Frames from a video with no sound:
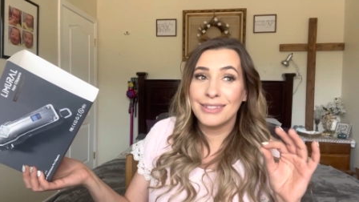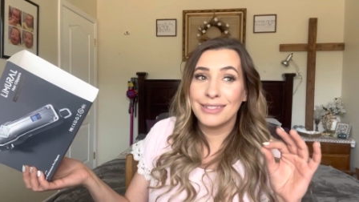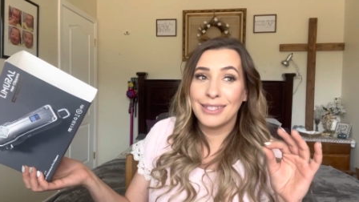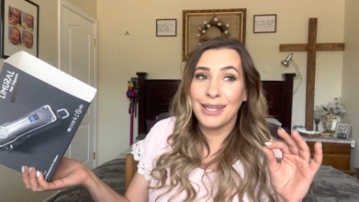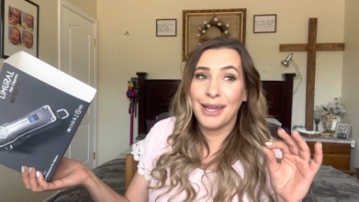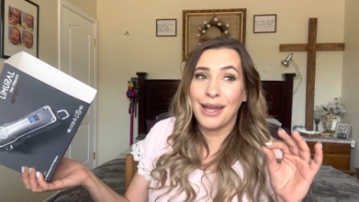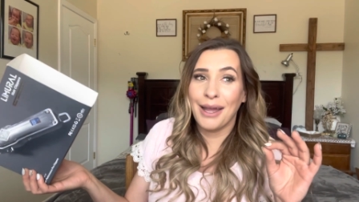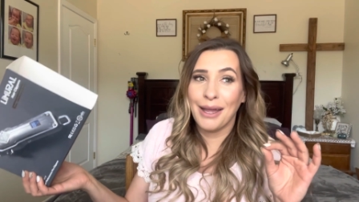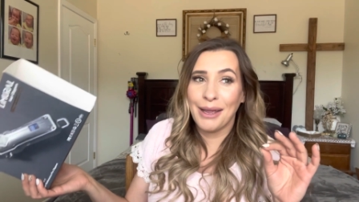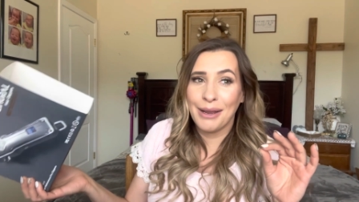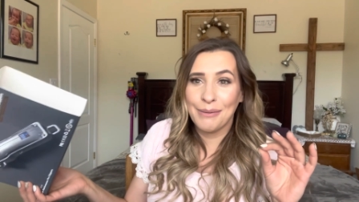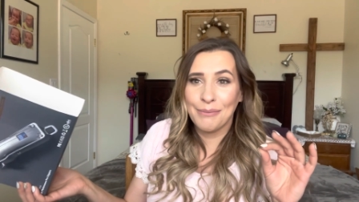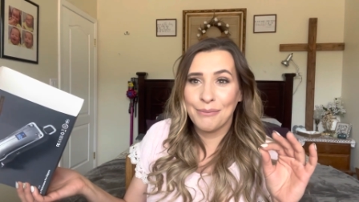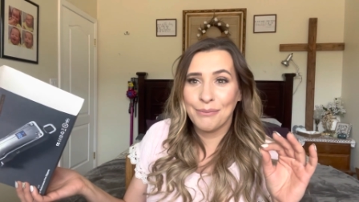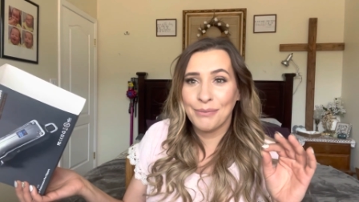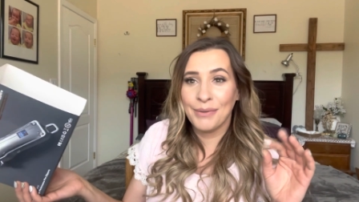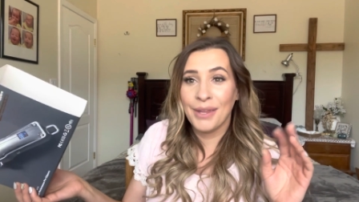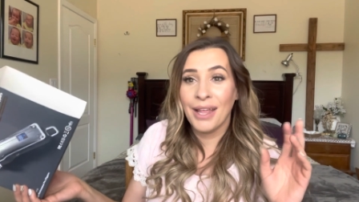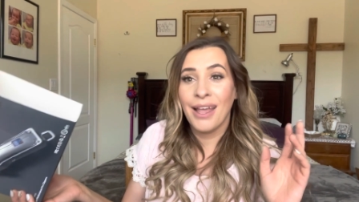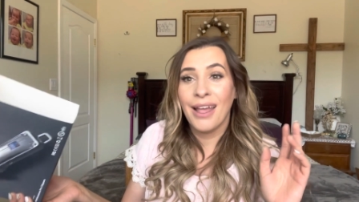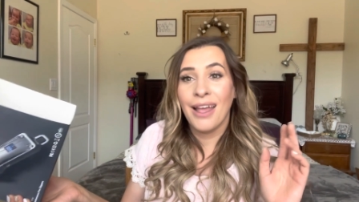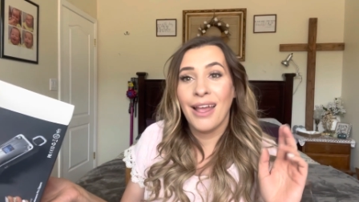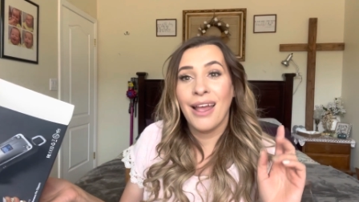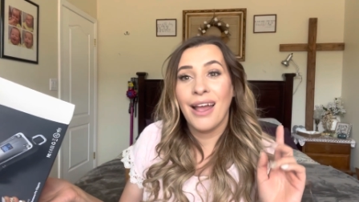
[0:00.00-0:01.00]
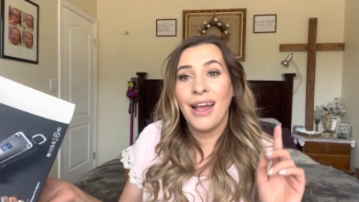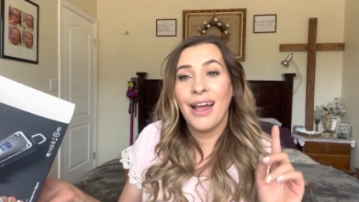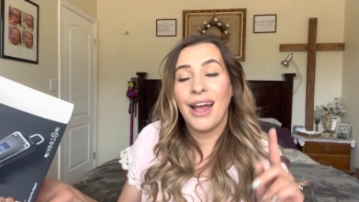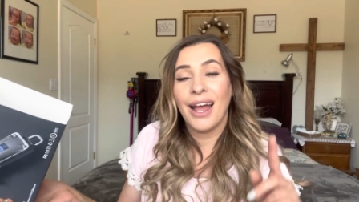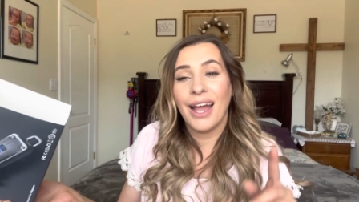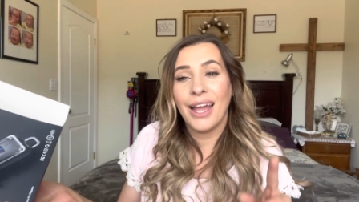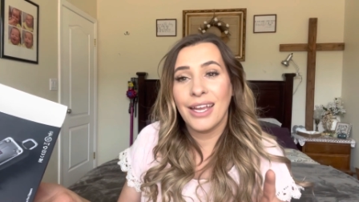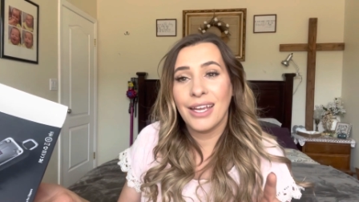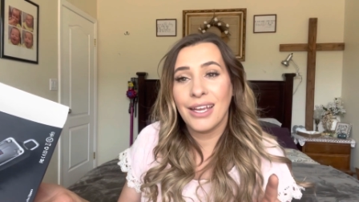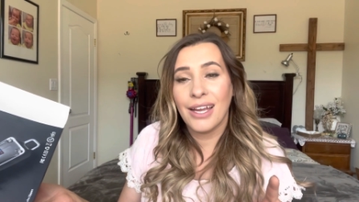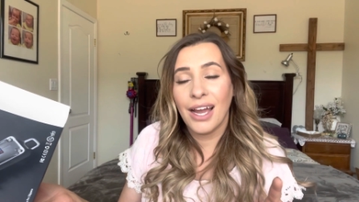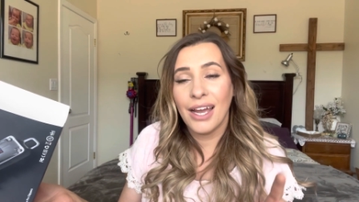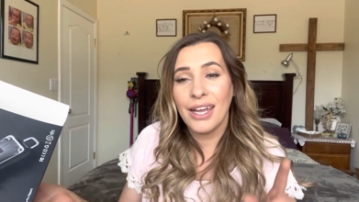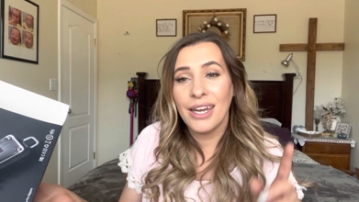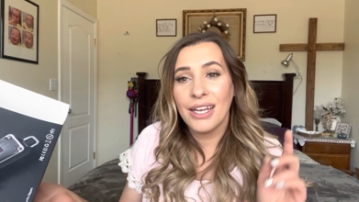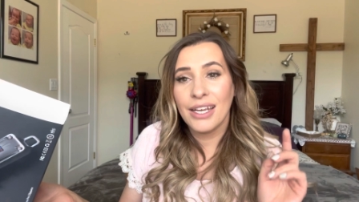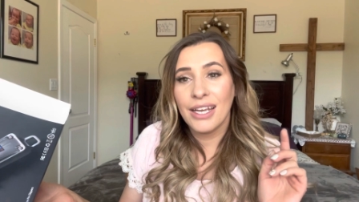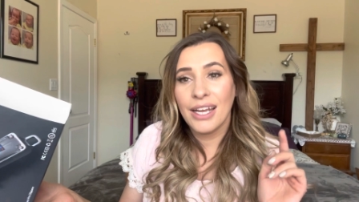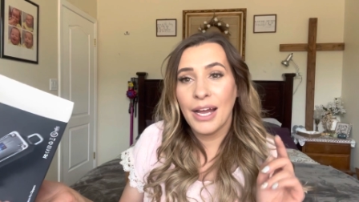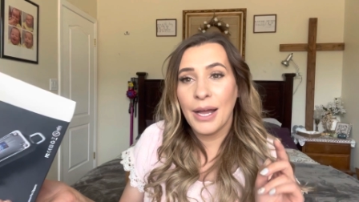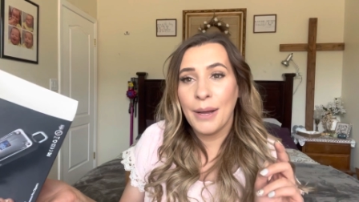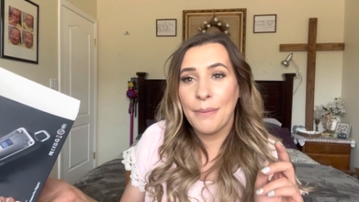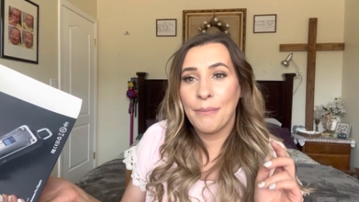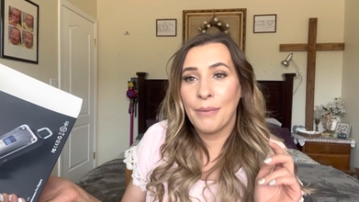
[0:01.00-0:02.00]
time I kind of
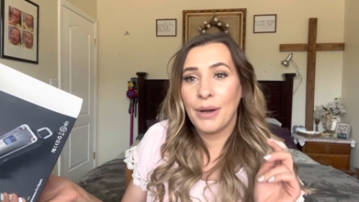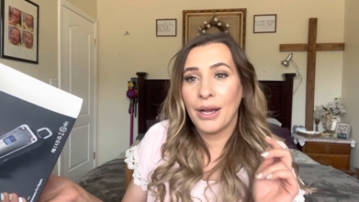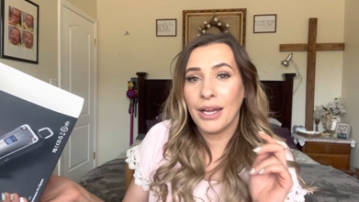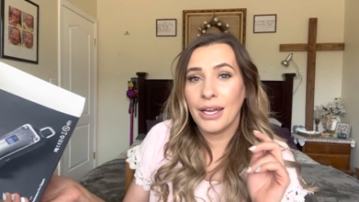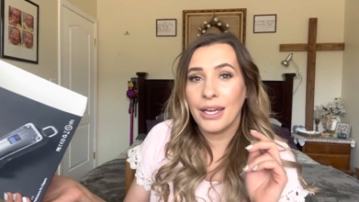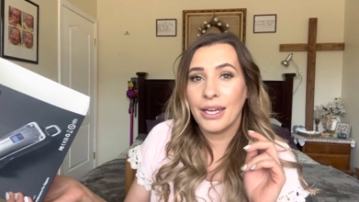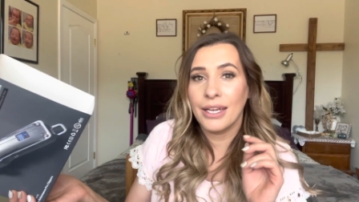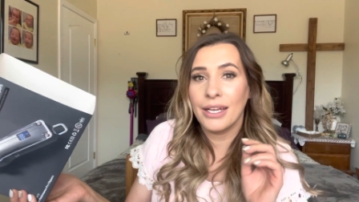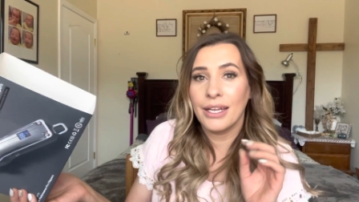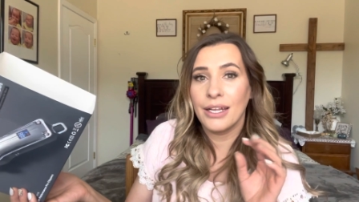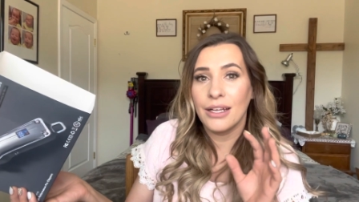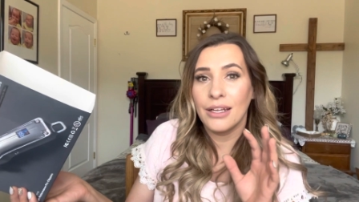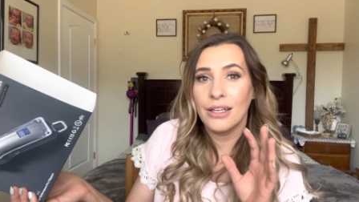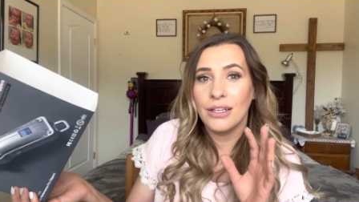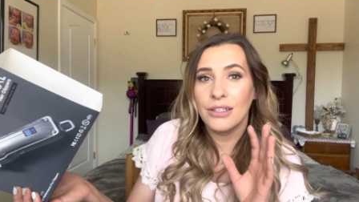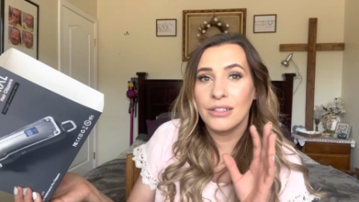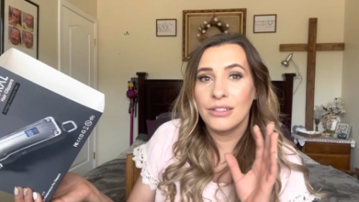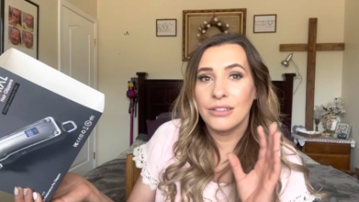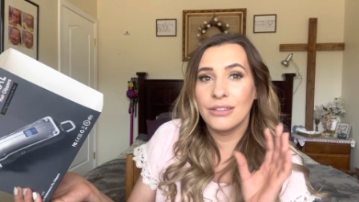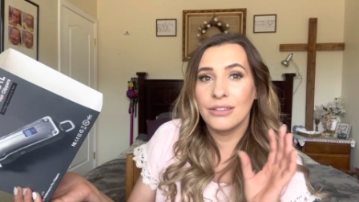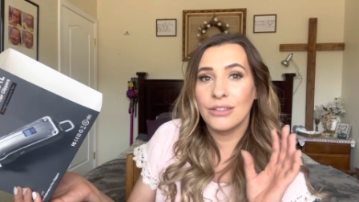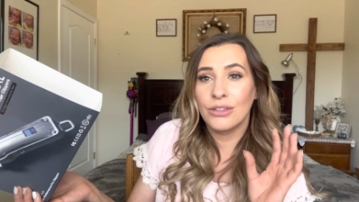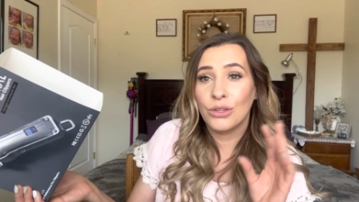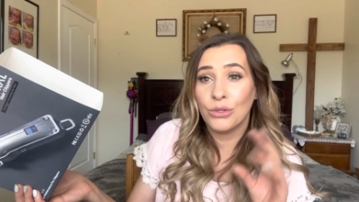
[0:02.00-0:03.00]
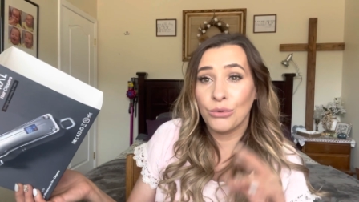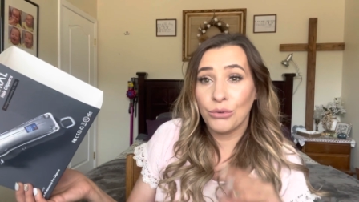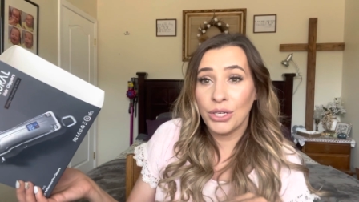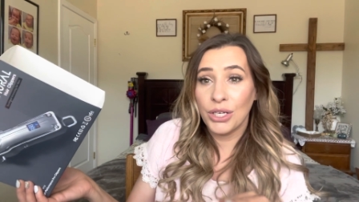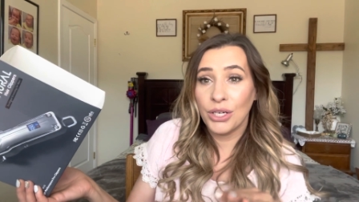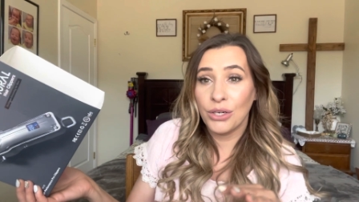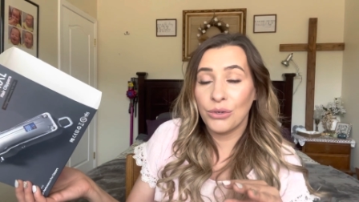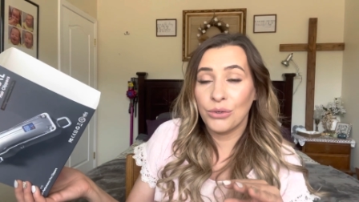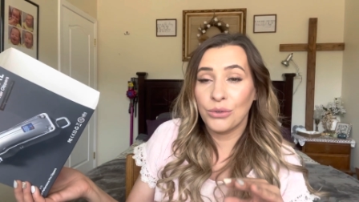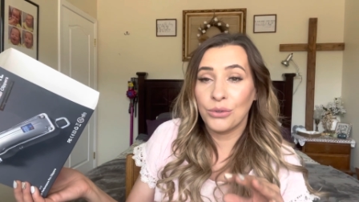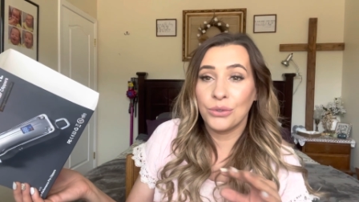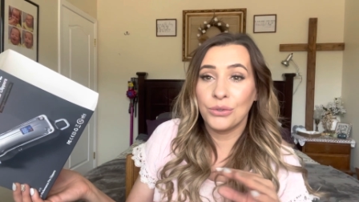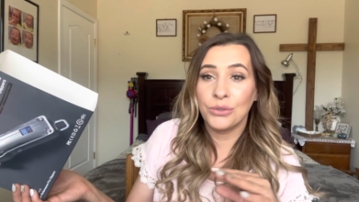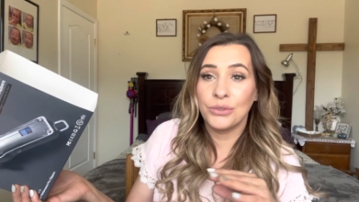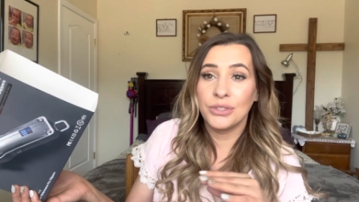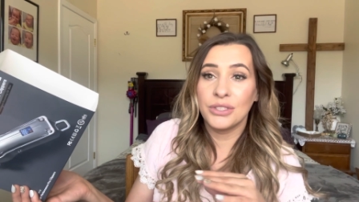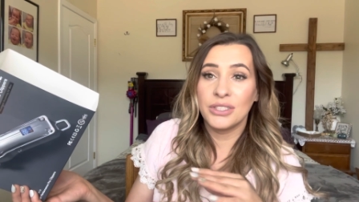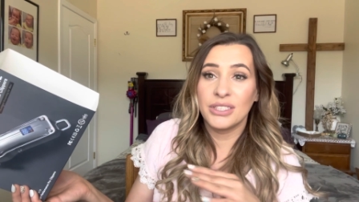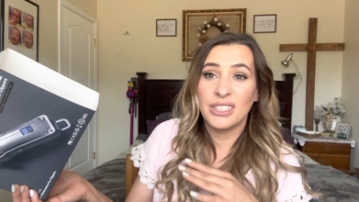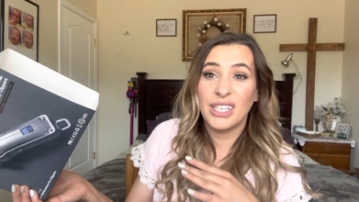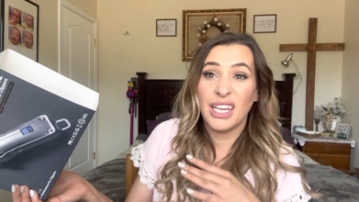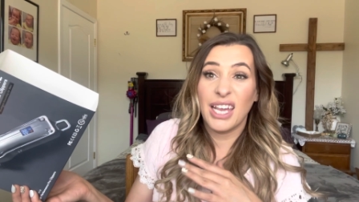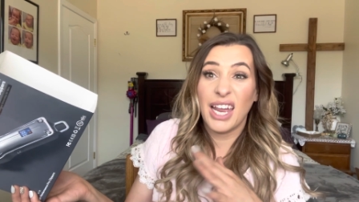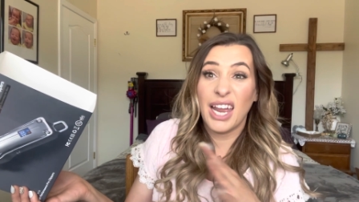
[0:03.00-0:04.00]
cut my
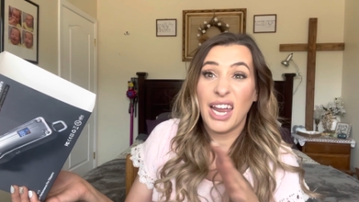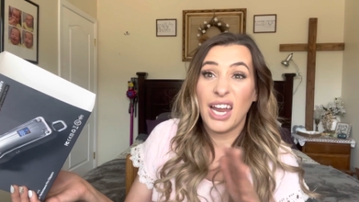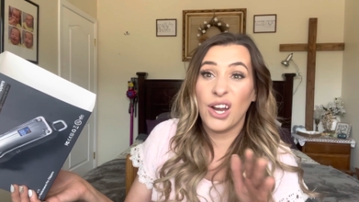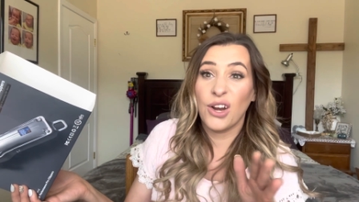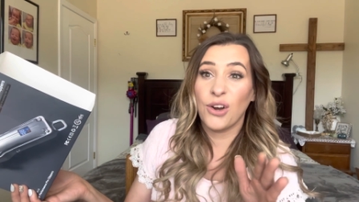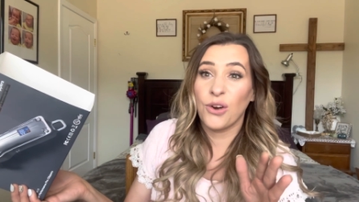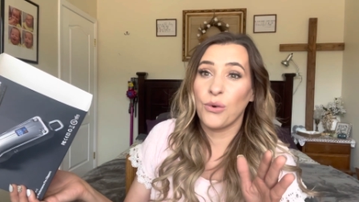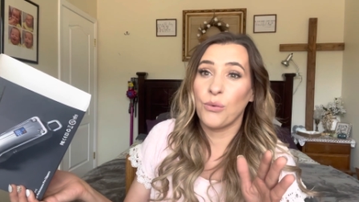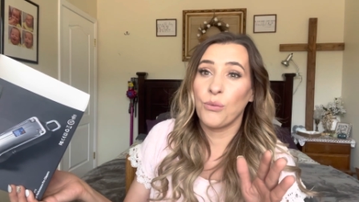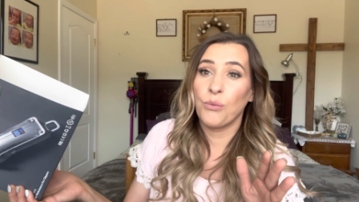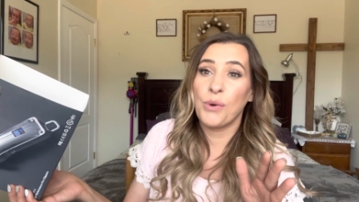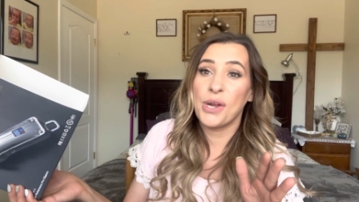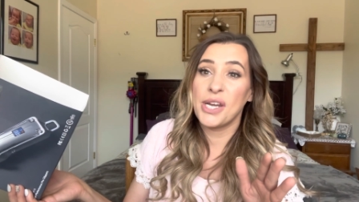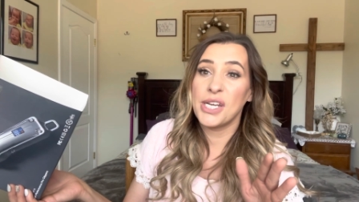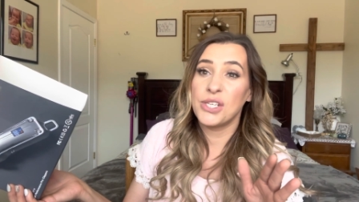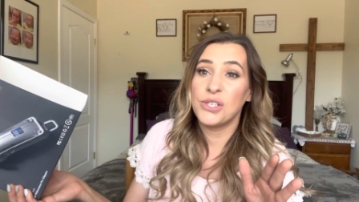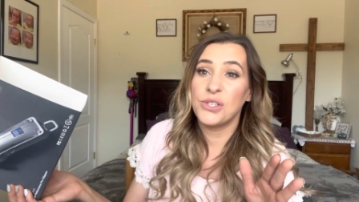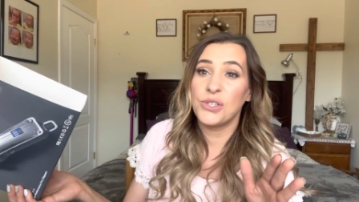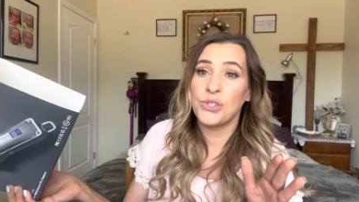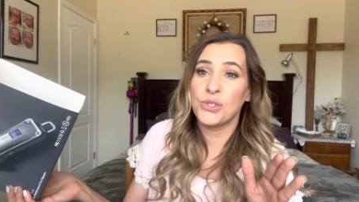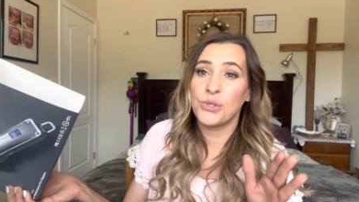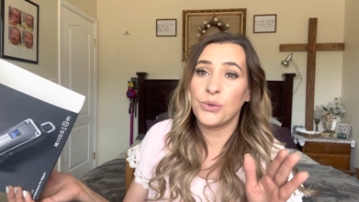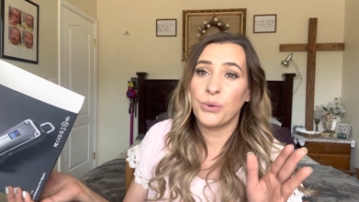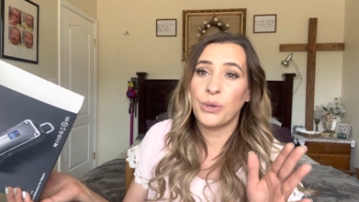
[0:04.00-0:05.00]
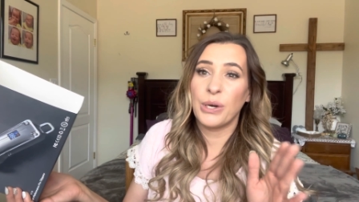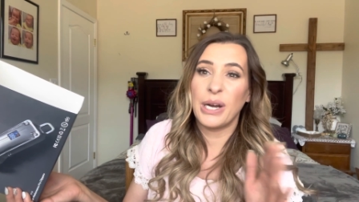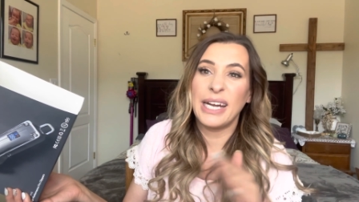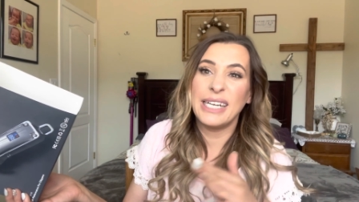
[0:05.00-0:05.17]
three-year-old's hair way too short.